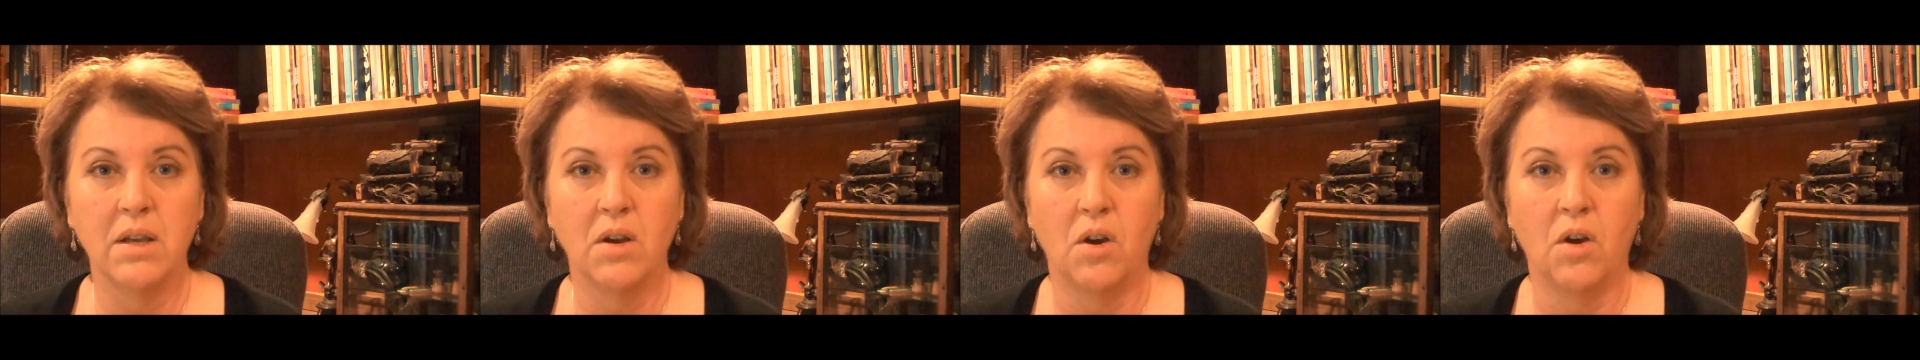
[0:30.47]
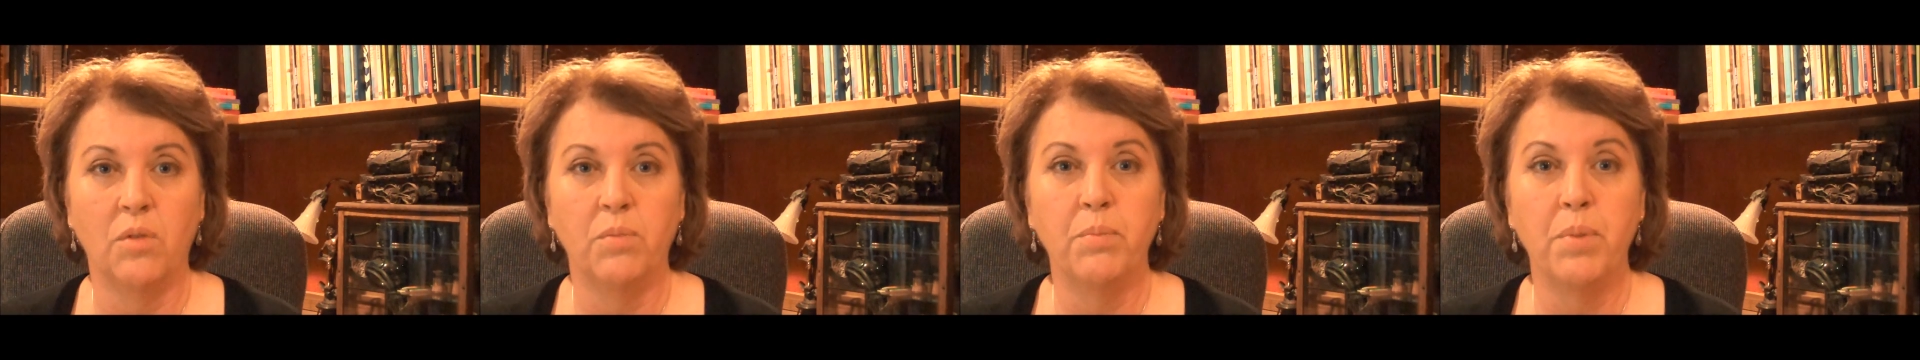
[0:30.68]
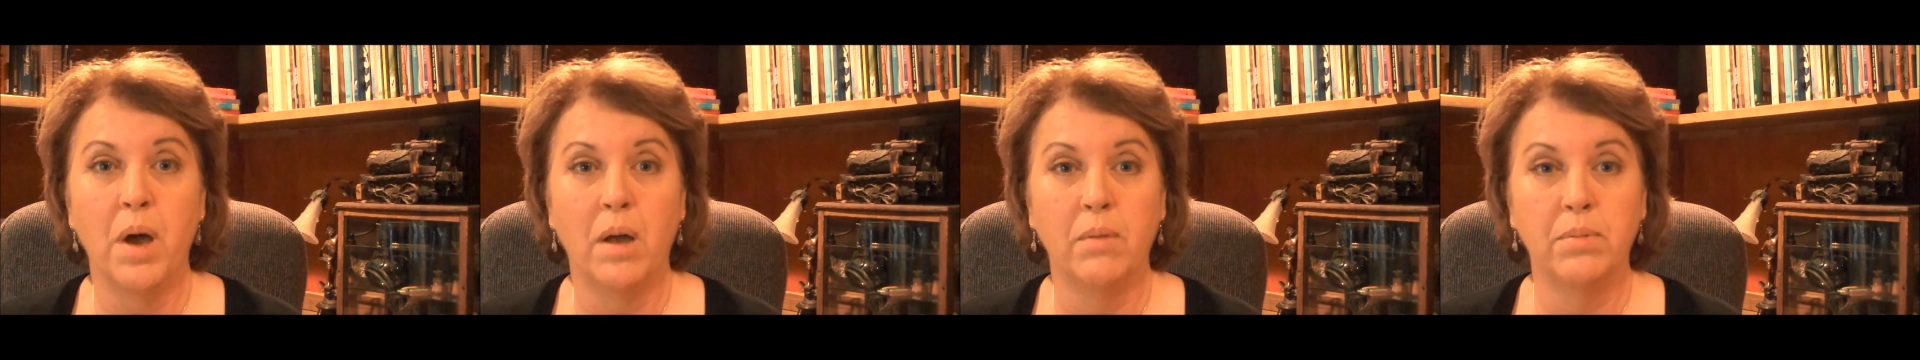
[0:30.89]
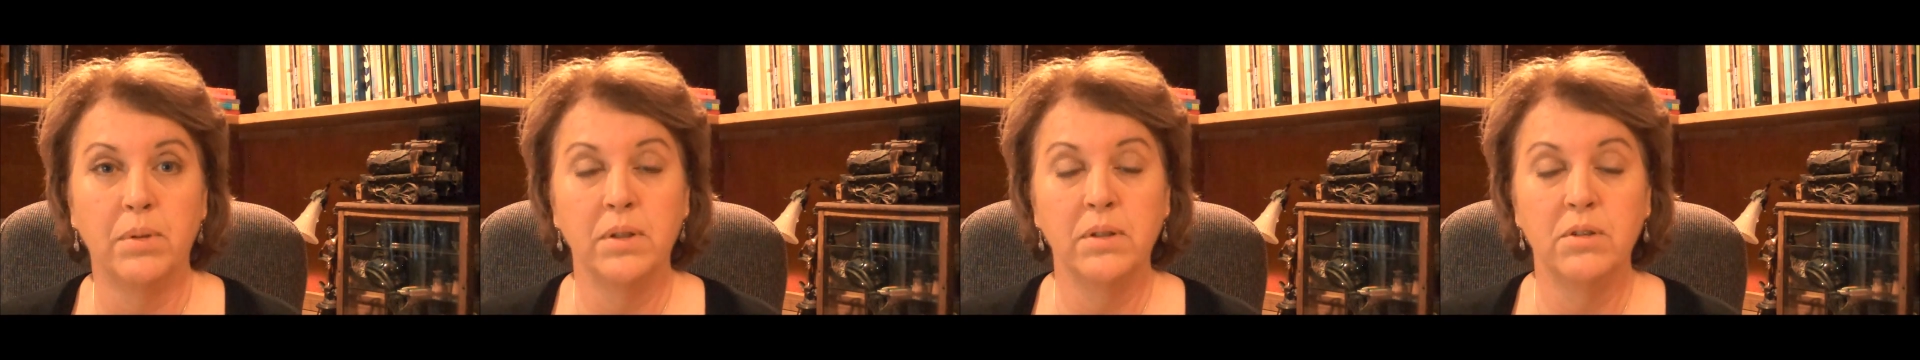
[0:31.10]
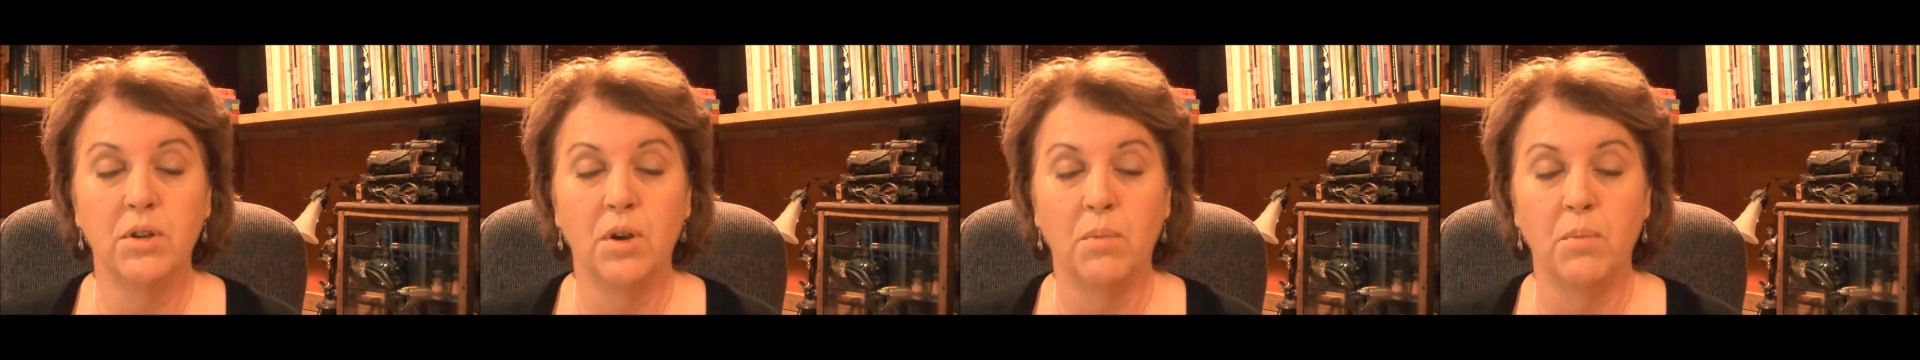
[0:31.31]
called
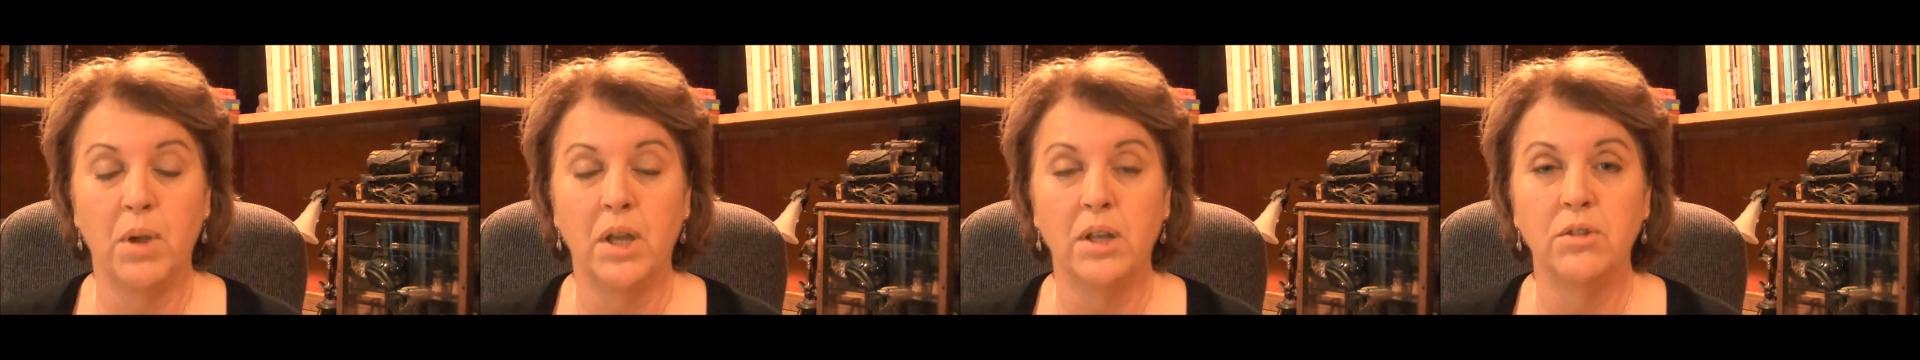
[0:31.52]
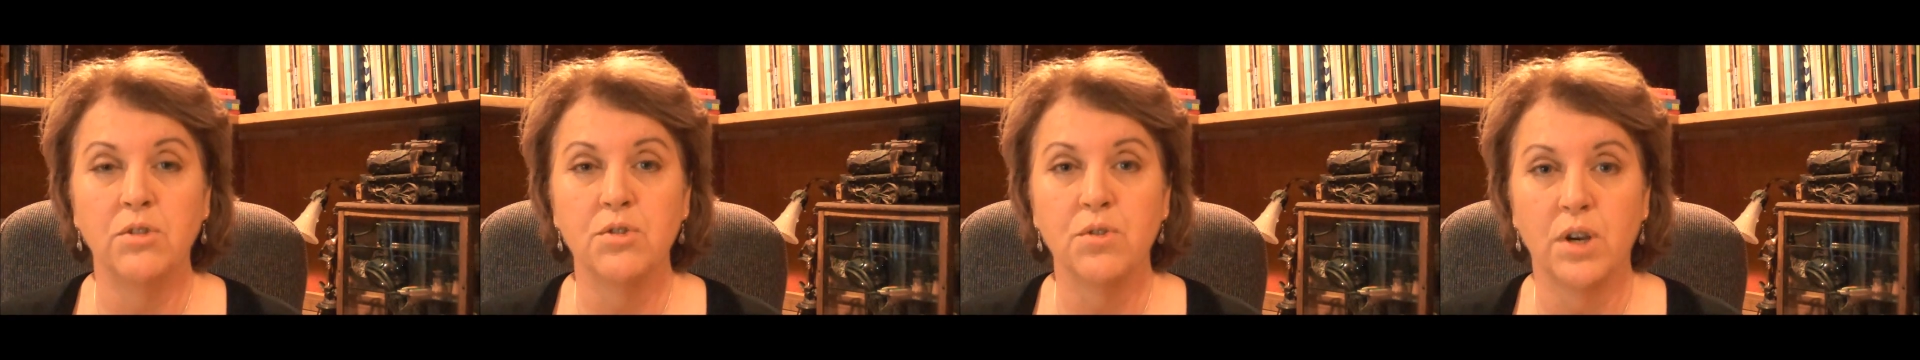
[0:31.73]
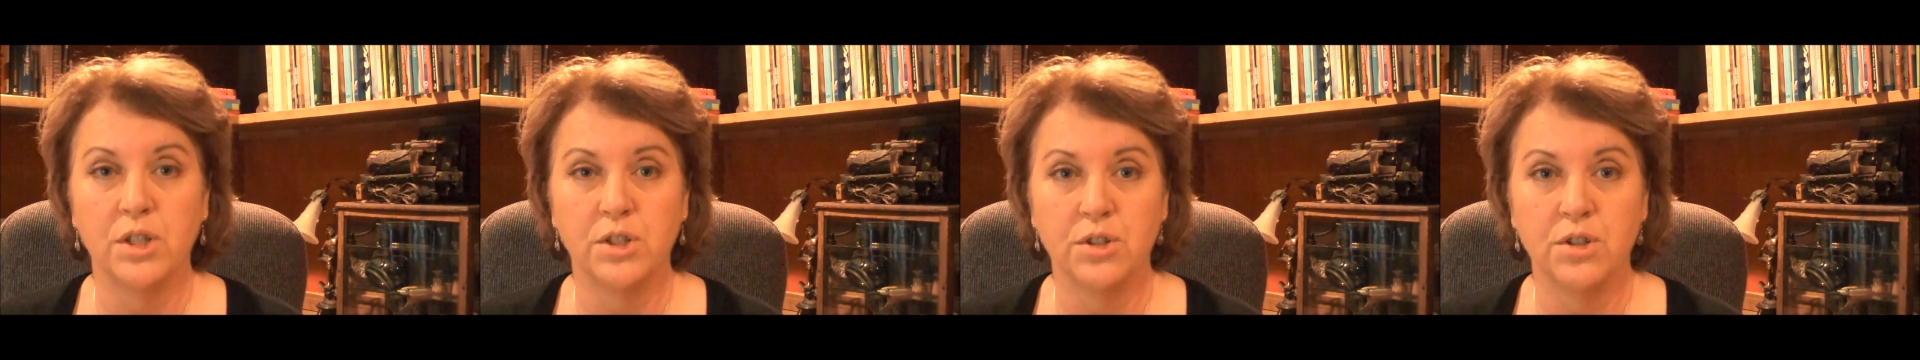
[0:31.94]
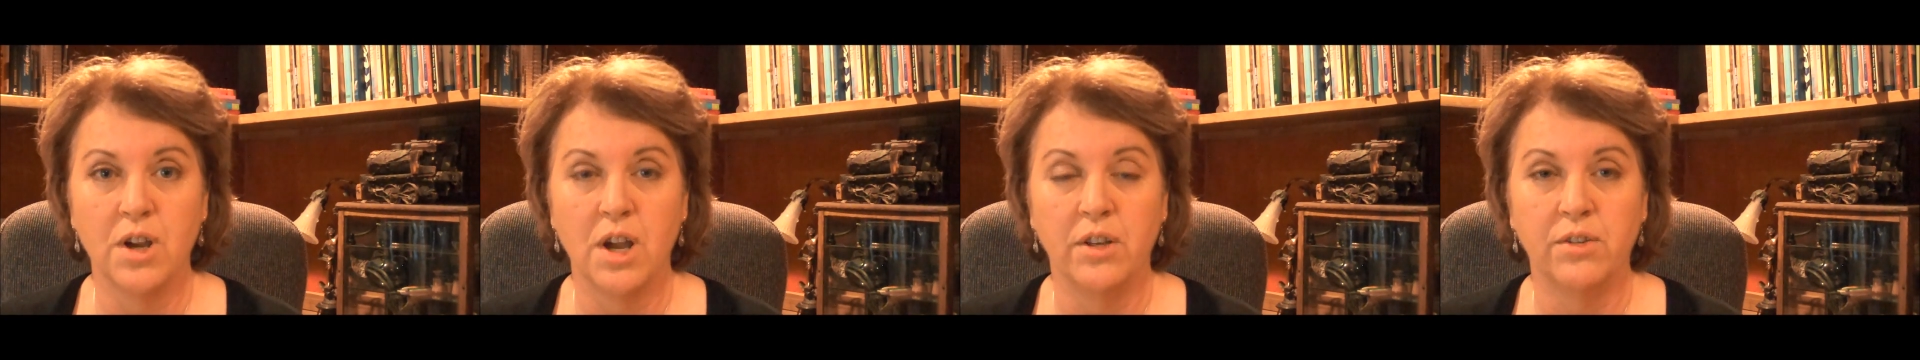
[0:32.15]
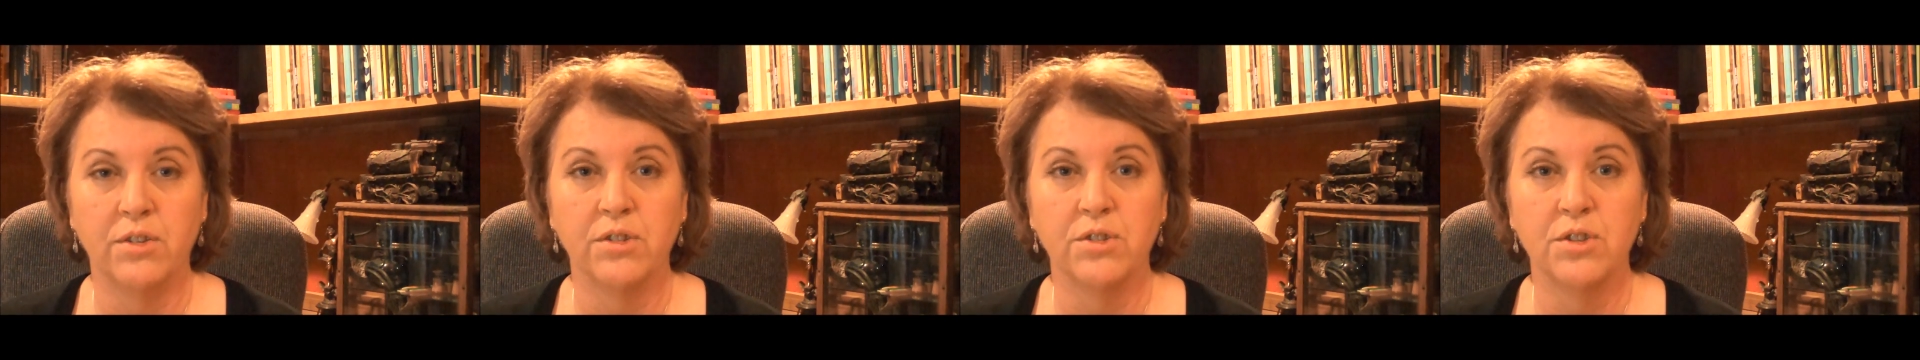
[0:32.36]

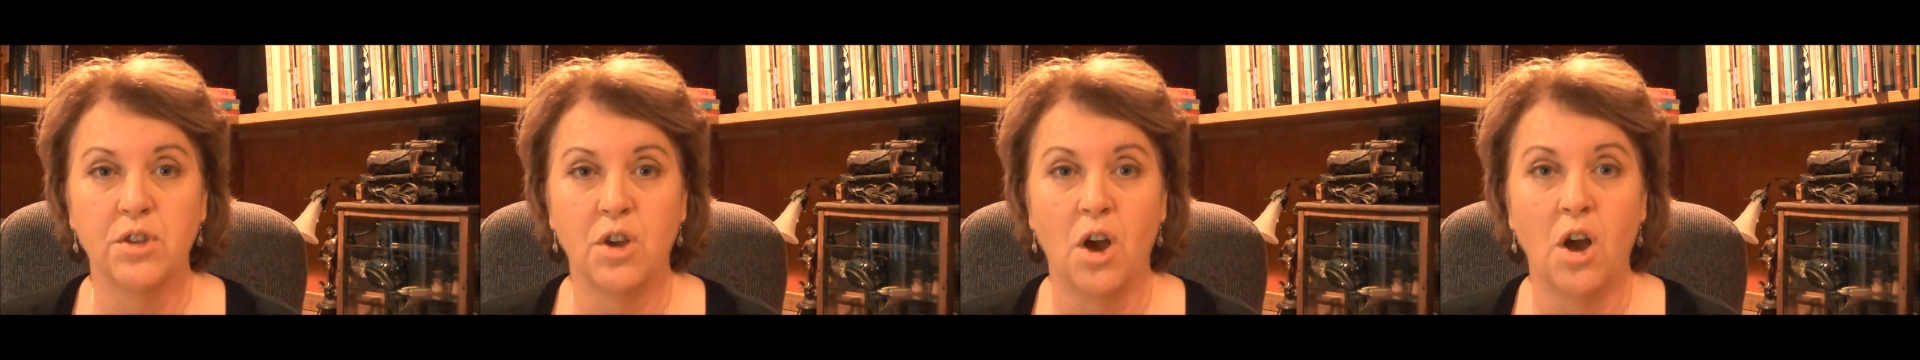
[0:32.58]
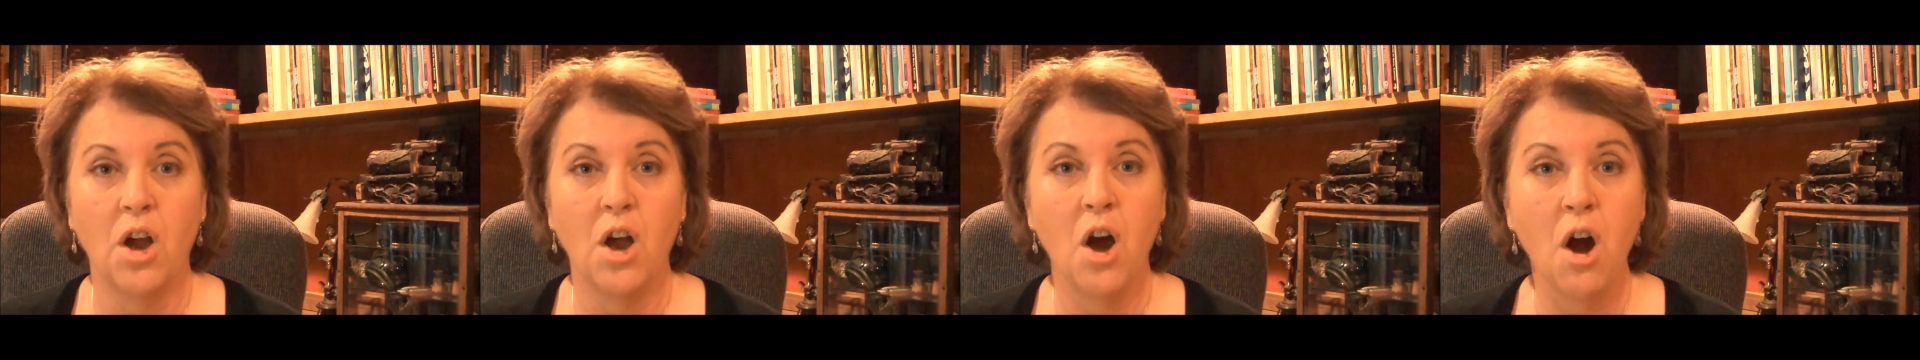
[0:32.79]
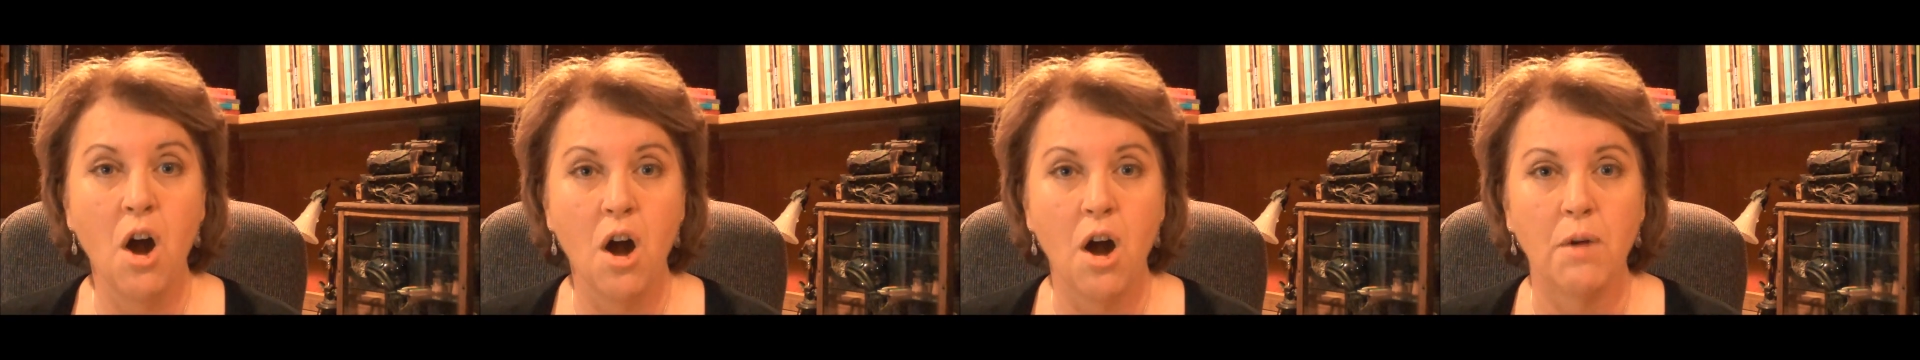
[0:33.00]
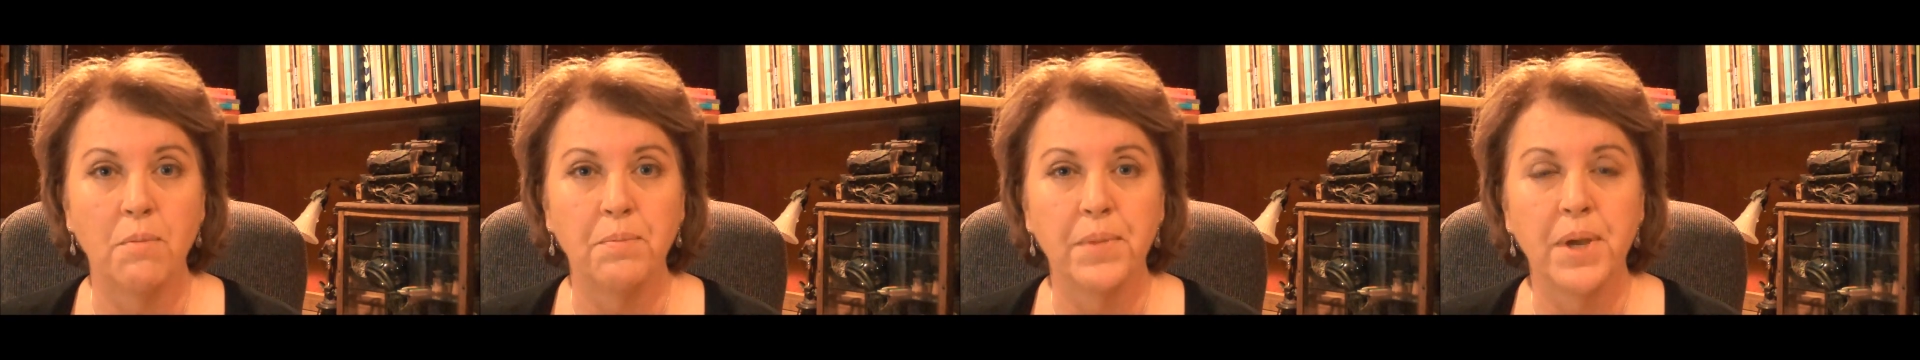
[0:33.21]
publicdomaintreasurehunters.com.